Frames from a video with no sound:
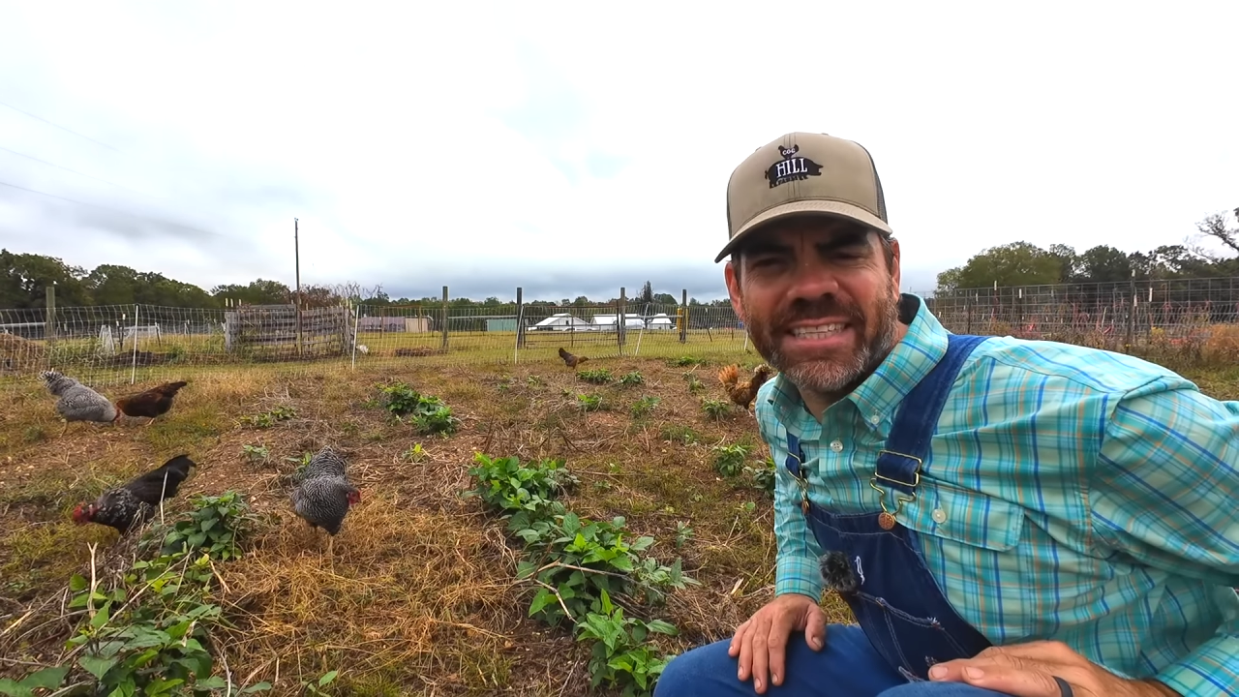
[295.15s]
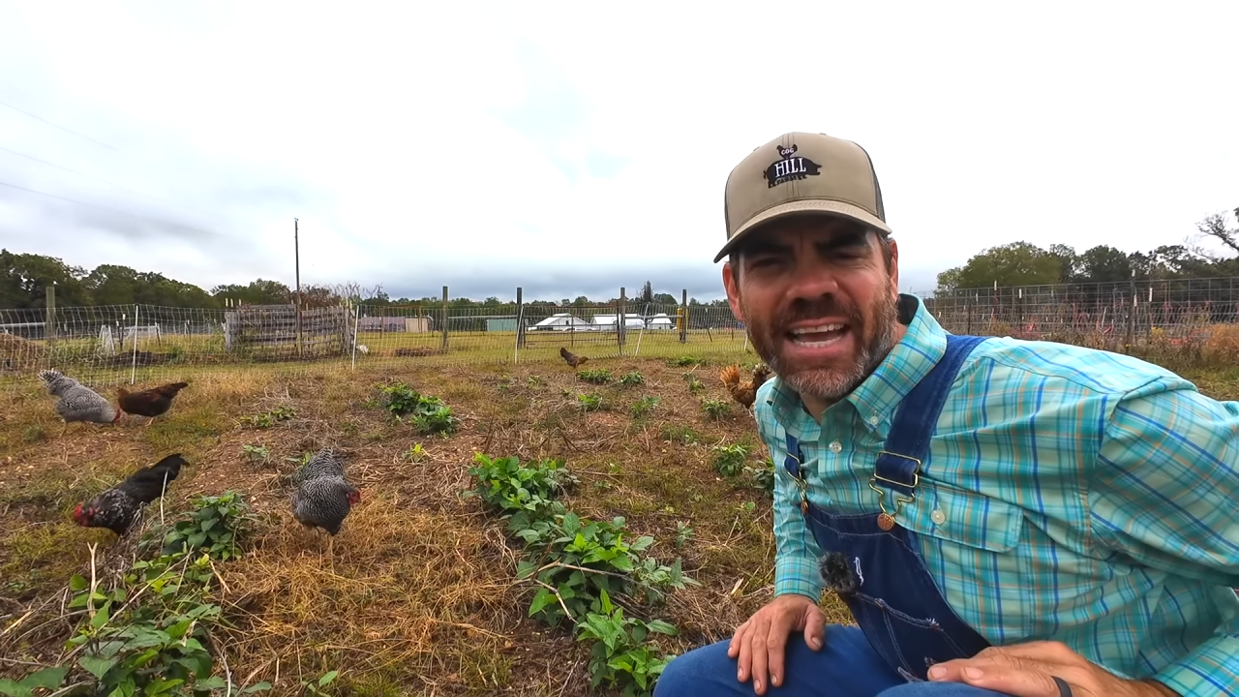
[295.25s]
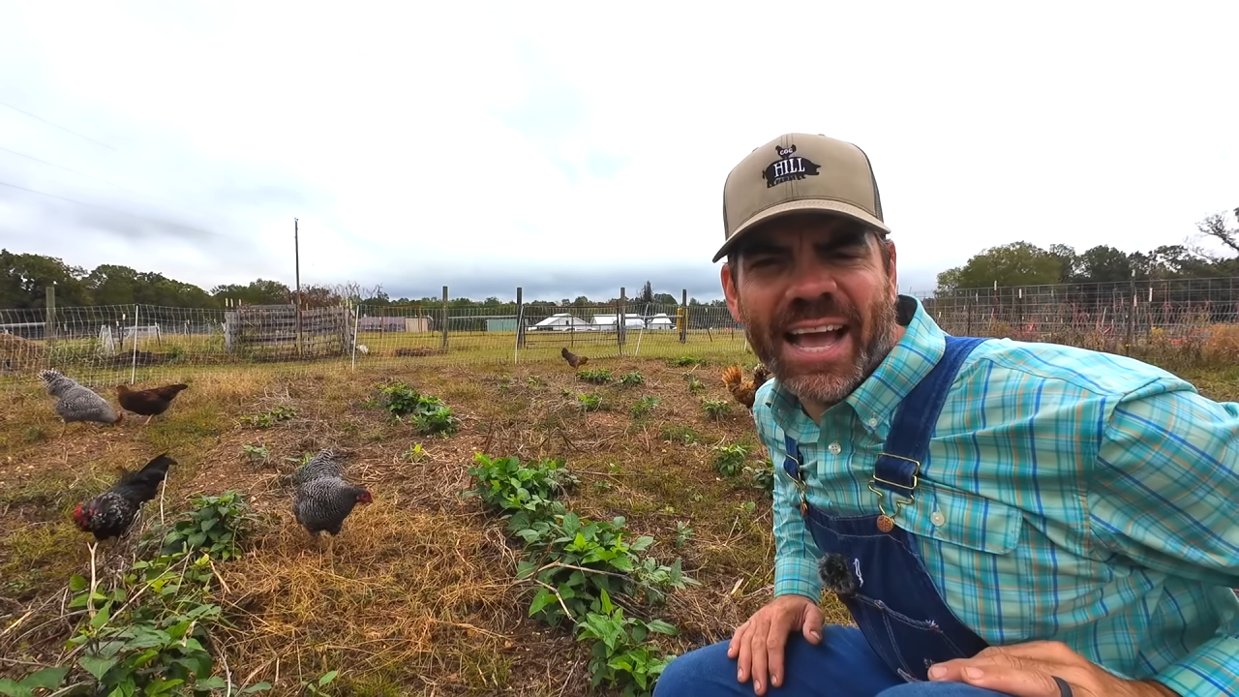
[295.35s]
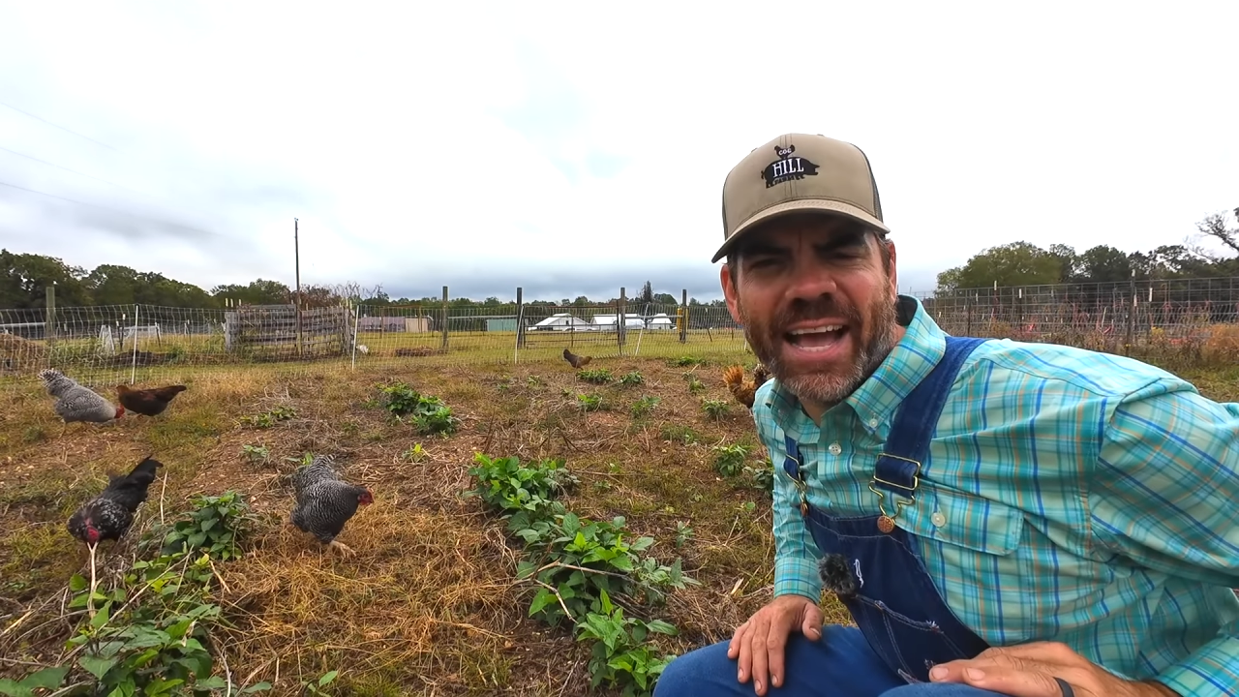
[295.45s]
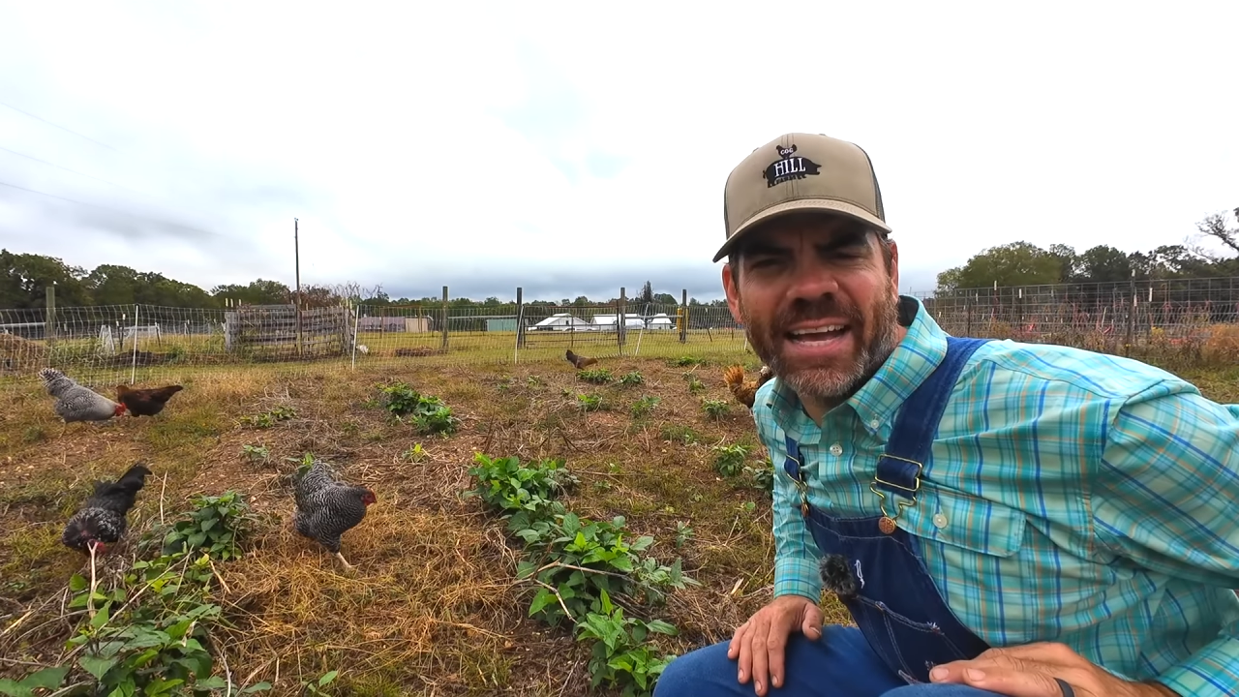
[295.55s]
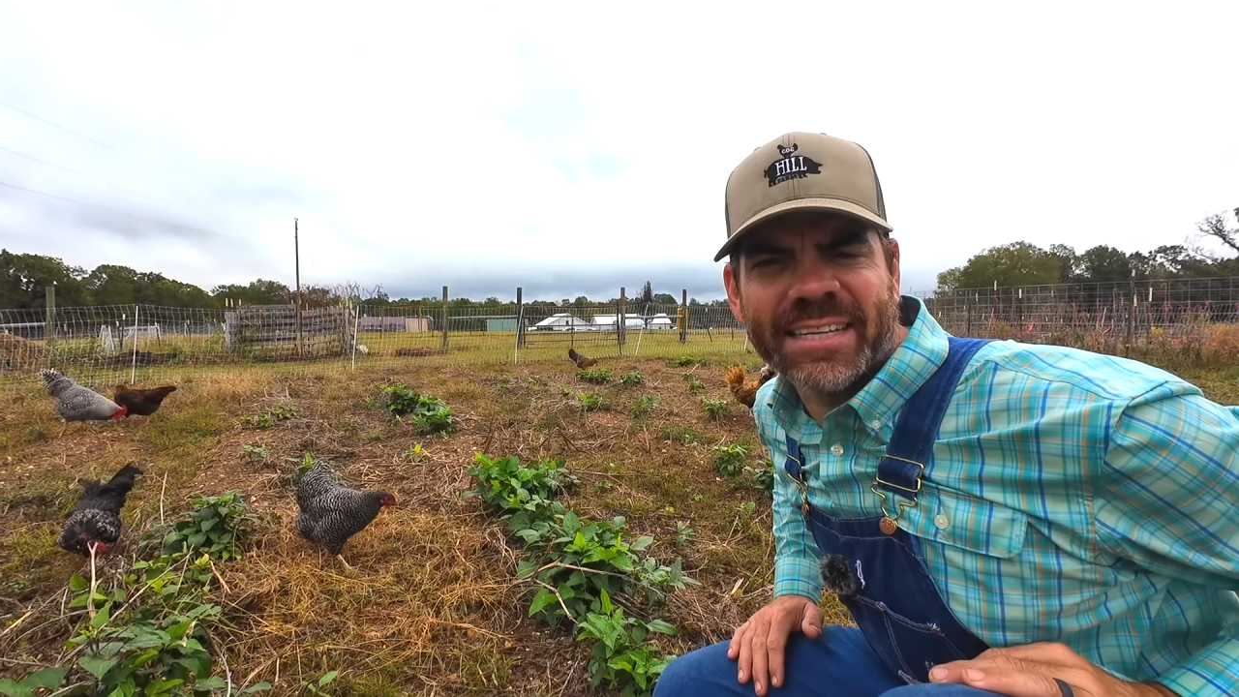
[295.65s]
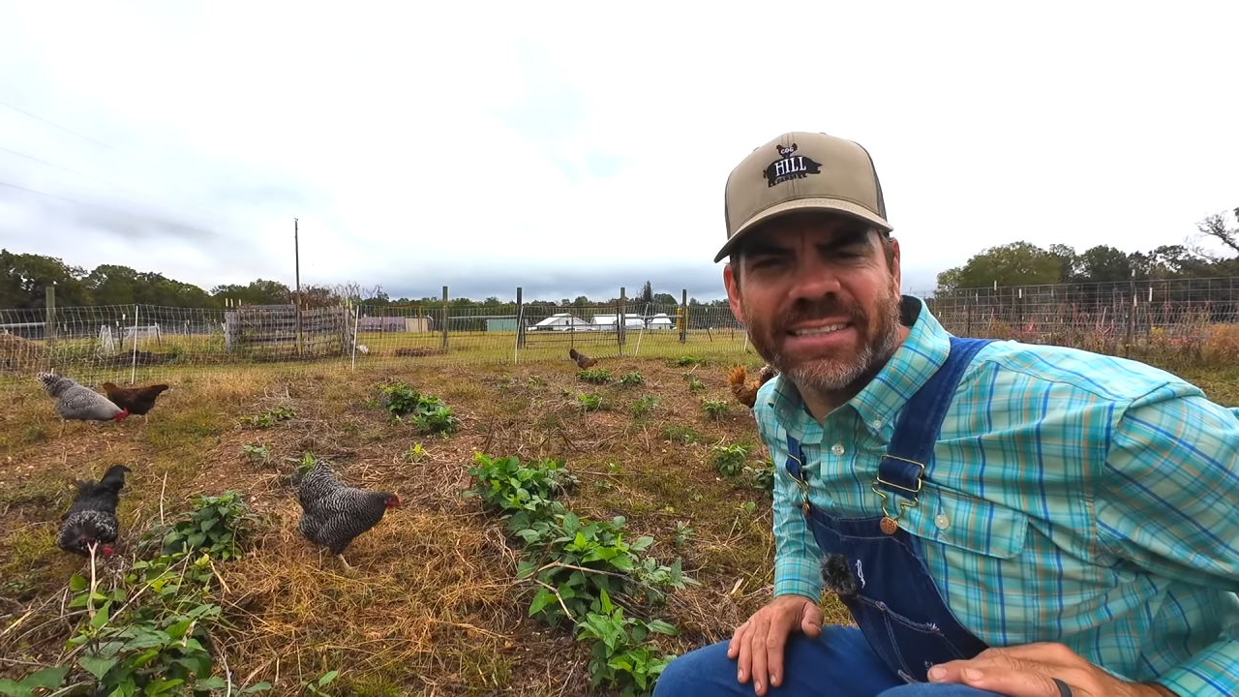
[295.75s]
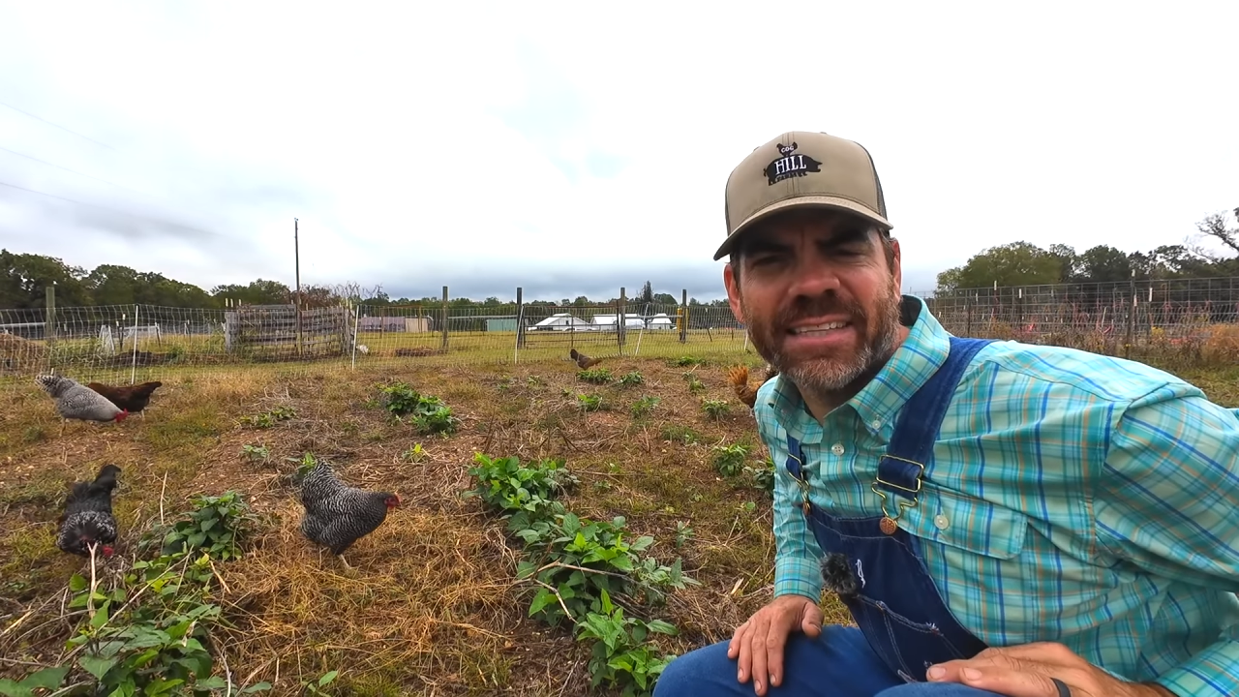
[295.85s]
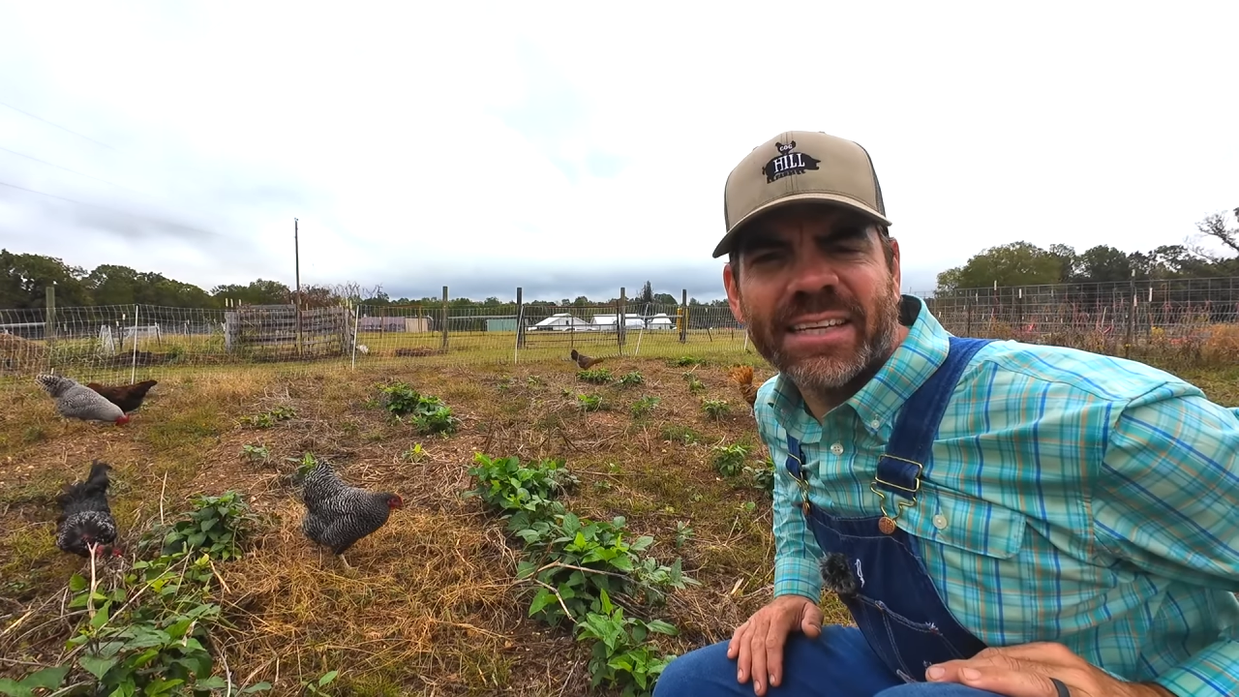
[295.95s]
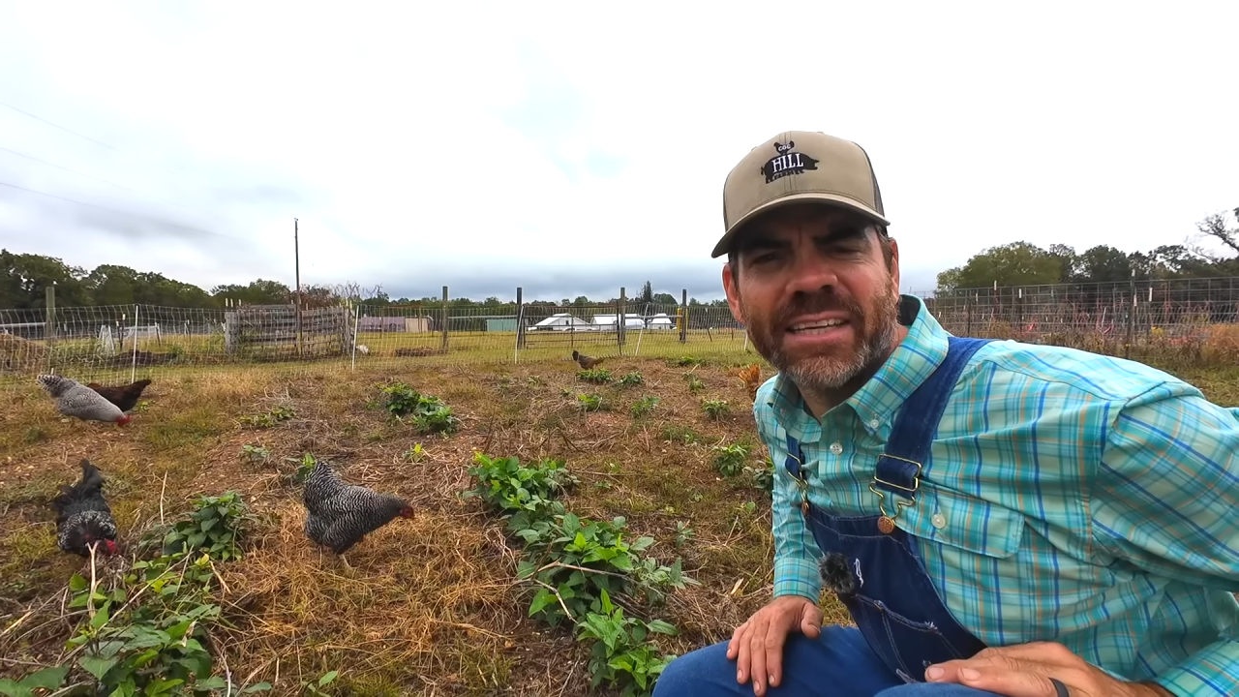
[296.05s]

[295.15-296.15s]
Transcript: guys